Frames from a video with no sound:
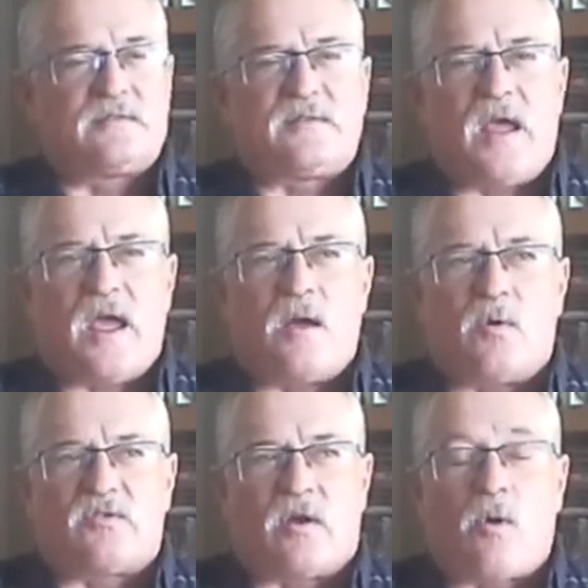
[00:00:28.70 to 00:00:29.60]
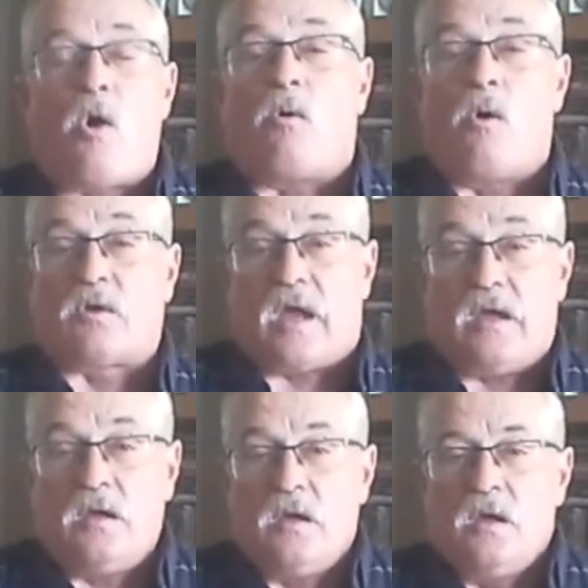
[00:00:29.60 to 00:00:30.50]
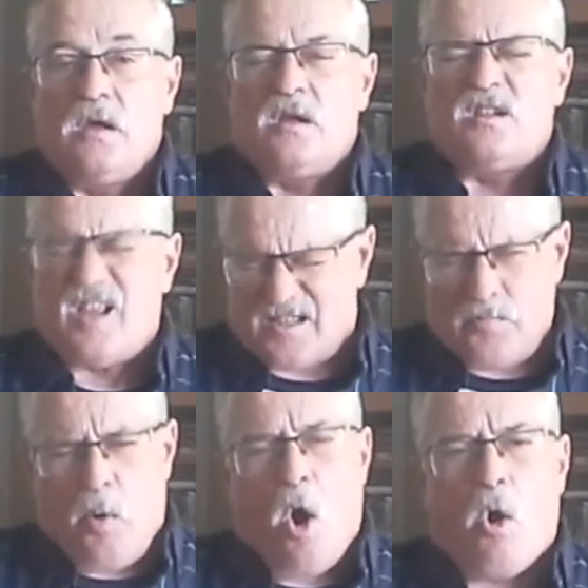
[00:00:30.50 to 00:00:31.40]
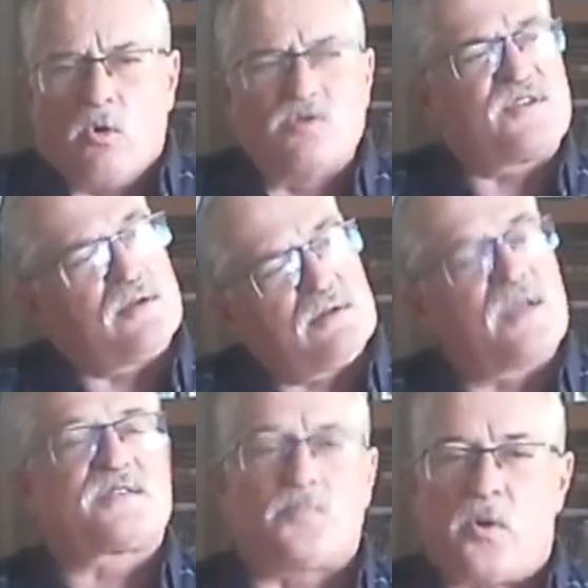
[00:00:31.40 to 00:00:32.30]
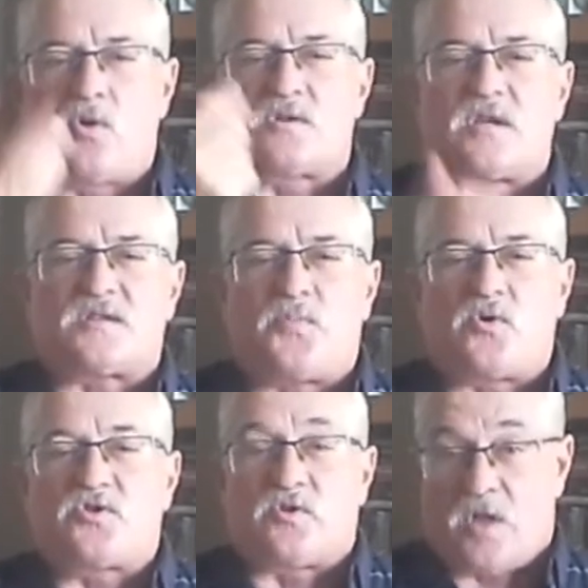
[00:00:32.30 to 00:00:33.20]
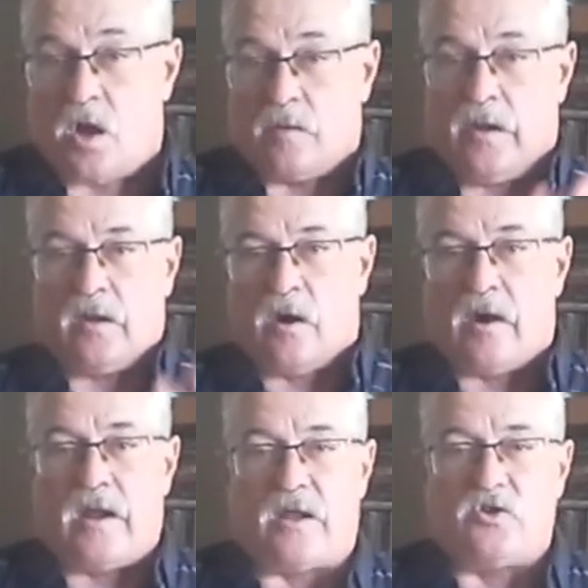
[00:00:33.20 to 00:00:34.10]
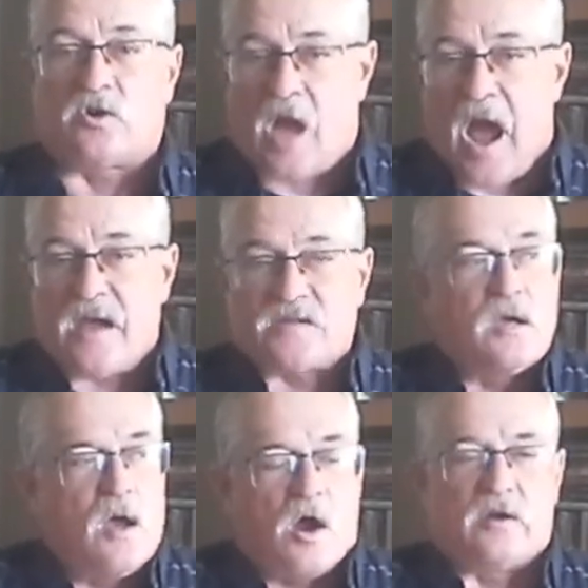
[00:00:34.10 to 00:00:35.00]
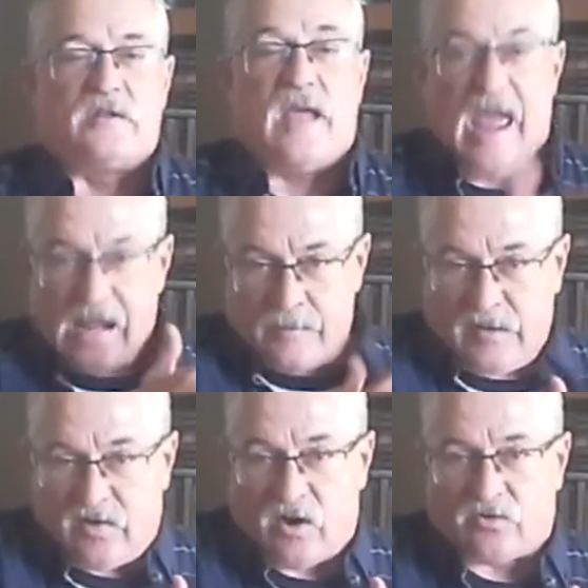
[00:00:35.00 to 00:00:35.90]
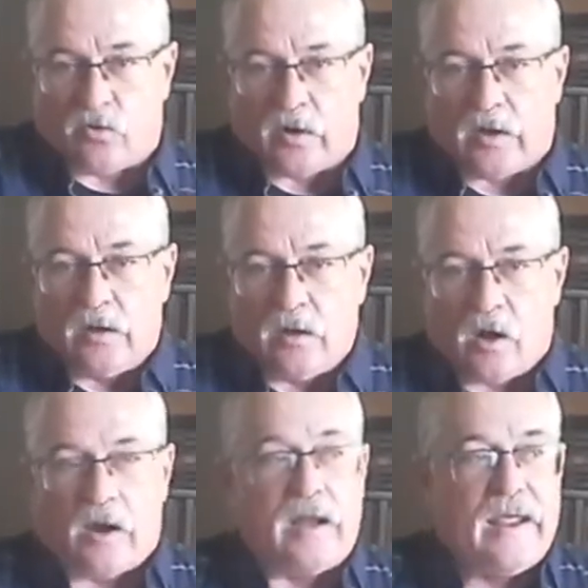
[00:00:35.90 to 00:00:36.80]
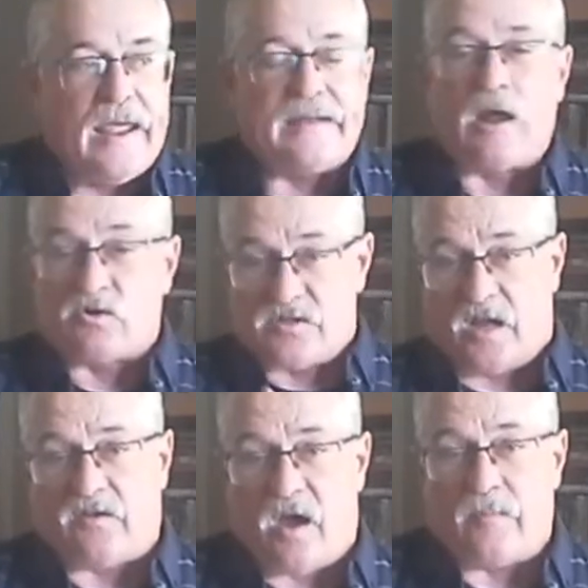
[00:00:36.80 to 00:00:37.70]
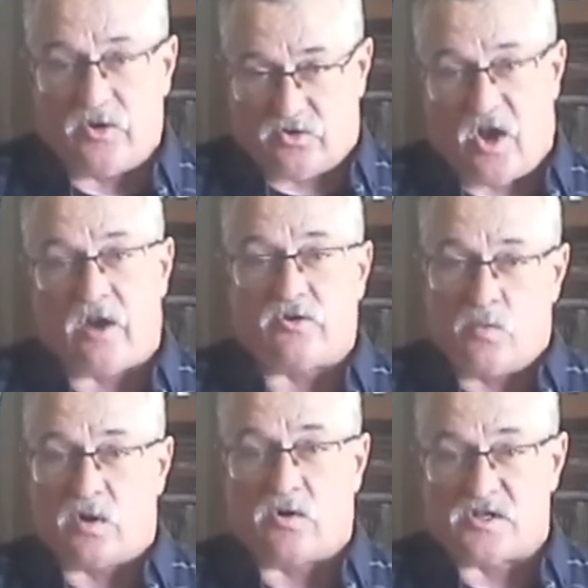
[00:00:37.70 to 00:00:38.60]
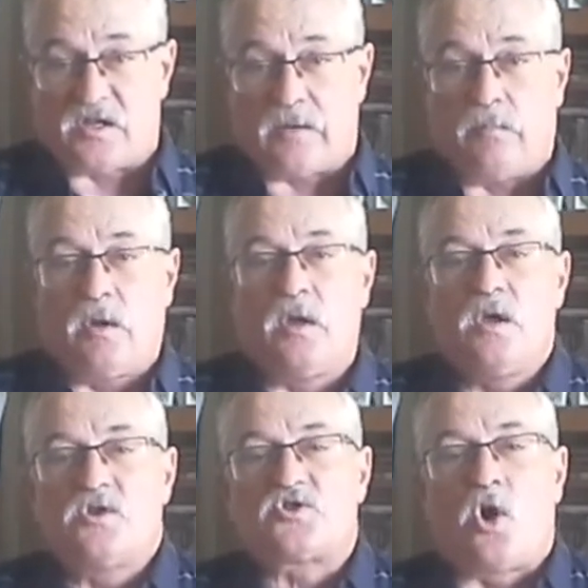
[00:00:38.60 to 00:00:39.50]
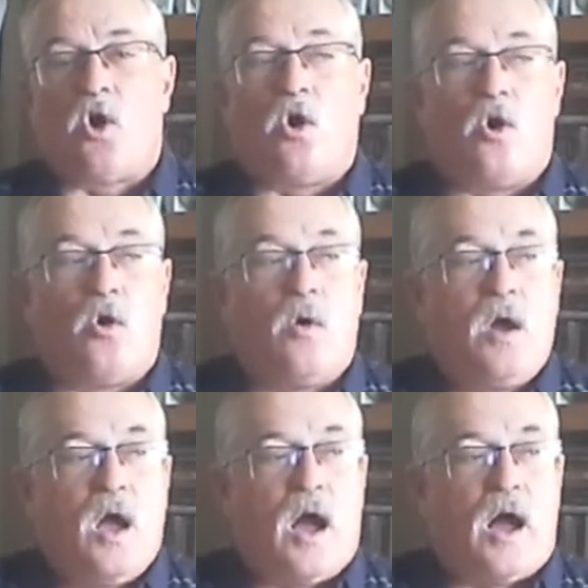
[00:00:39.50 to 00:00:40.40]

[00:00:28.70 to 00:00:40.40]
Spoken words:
today I want to talk about, let's suppose you're in the Army, all right, and your guys are in the enemy territory, all right, and now it's nighttime and you're tired and you want to go to sleep. So,